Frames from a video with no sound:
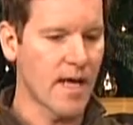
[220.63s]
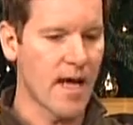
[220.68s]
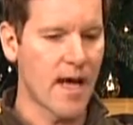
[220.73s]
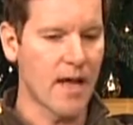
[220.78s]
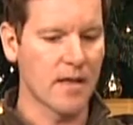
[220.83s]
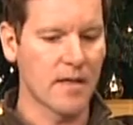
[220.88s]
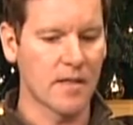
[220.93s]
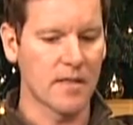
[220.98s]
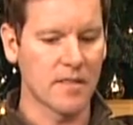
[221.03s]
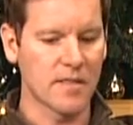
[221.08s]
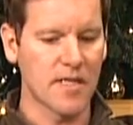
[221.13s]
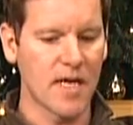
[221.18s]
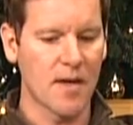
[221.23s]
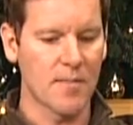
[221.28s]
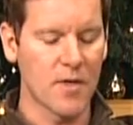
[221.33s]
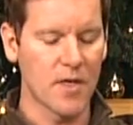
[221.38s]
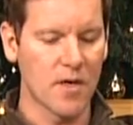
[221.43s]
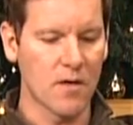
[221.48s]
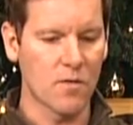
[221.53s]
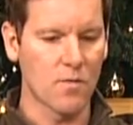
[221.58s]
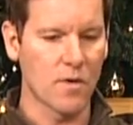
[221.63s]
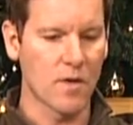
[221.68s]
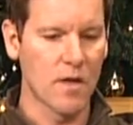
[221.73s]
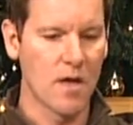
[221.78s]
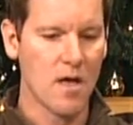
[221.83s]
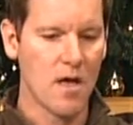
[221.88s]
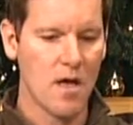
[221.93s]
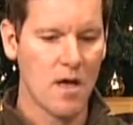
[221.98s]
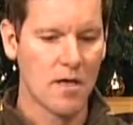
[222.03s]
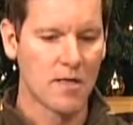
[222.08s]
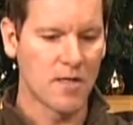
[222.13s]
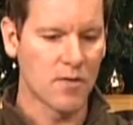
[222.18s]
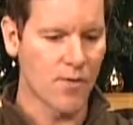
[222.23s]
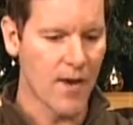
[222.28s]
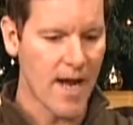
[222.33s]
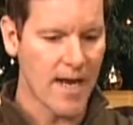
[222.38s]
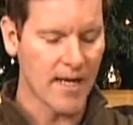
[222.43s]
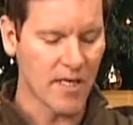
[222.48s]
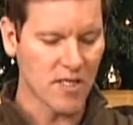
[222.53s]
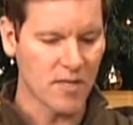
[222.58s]
Perfect. And this time of year with
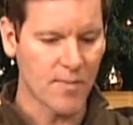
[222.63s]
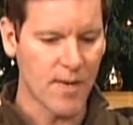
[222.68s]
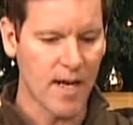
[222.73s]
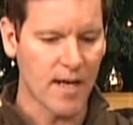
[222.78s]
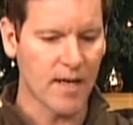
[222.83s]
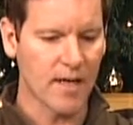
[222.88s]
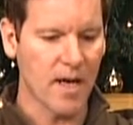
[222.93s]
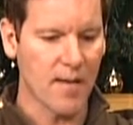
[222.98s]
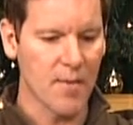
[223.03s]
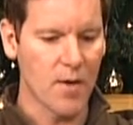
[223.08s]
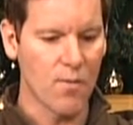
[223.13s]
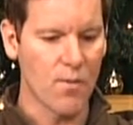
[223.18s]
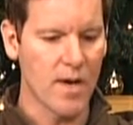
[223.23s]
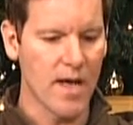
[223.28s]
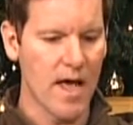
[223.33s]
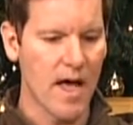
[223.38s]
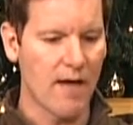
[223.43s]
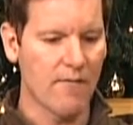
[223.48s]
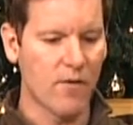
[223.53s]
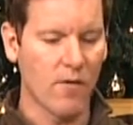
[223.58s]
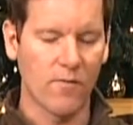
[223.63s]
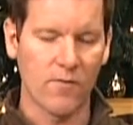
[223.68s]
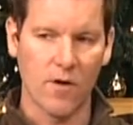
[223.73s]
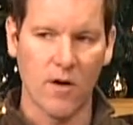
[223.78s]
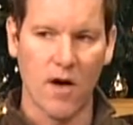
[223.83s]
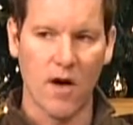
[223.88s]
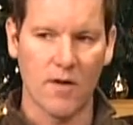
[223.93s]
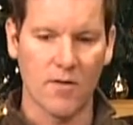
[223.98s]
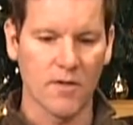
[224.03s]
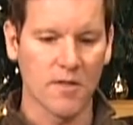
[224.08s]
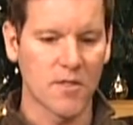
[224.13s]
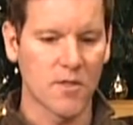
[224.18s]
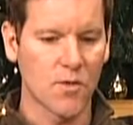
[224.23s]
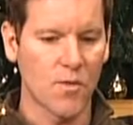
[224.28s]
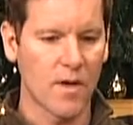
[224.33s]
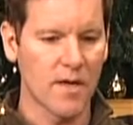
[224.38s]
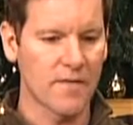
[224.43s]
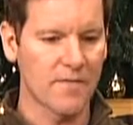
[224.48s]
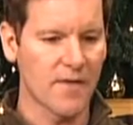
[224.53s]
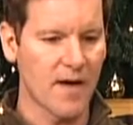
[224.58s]
terrain expanding, I mean we have over
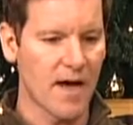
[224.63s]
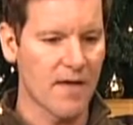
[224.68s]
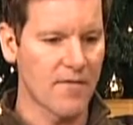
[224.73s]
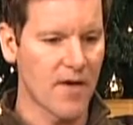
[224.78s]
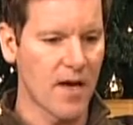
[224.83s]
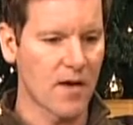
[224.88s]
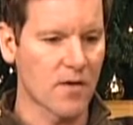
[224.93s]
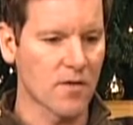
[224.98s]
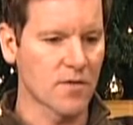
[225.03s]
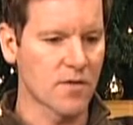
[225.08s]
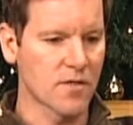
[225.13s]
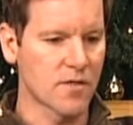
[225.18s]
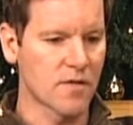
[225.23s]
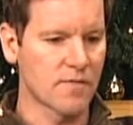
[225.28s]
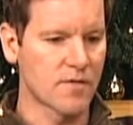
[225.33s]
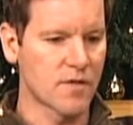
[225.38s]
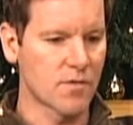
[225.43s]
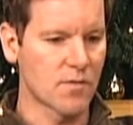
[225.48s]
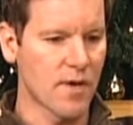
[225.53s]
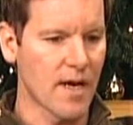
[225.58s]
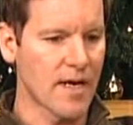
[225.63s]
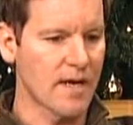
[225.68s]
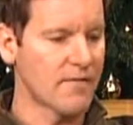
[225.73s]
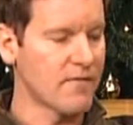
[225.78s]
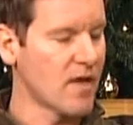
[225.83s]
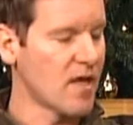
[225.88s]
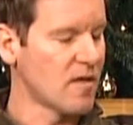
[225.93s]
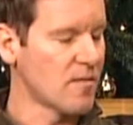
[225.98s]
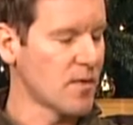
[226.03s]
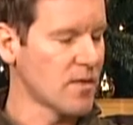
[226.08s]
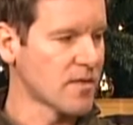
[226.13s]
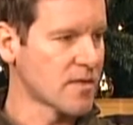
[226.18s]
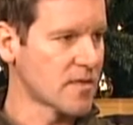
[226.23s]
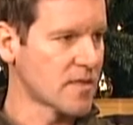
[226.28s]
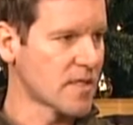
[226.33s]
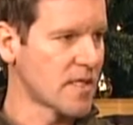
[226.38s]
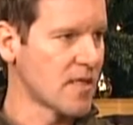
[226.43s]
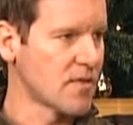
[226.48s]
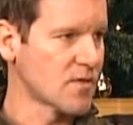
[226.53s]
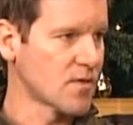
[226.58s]
125 acres of terrain available to
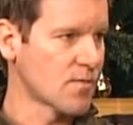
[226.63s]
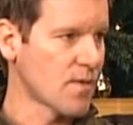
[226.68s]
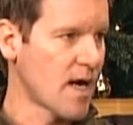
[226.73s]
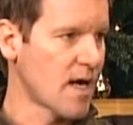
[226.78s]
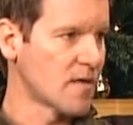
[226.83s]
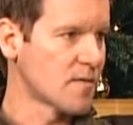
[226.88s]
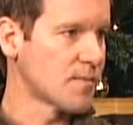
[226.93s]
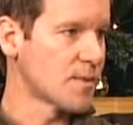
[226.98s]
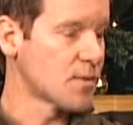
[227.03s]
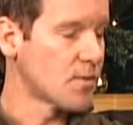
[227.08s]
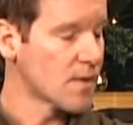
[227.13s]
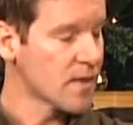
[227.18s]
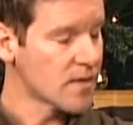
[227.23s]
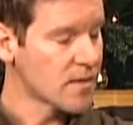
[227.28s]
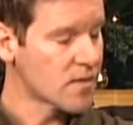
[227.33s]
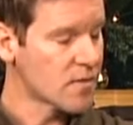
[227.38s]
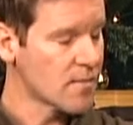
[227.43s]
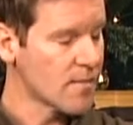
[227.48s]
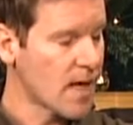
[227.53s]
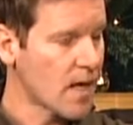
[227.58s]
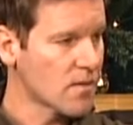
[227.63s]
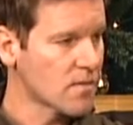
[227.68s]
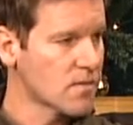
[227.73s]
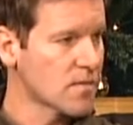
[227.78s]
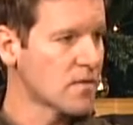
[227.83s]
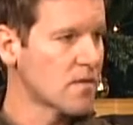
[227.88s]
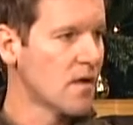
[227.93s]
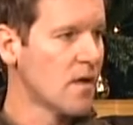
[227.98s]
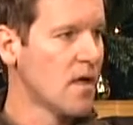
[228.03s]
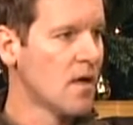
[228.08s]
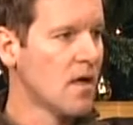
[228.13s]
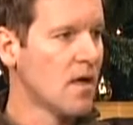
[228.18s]
skiers and riders between the two mountains.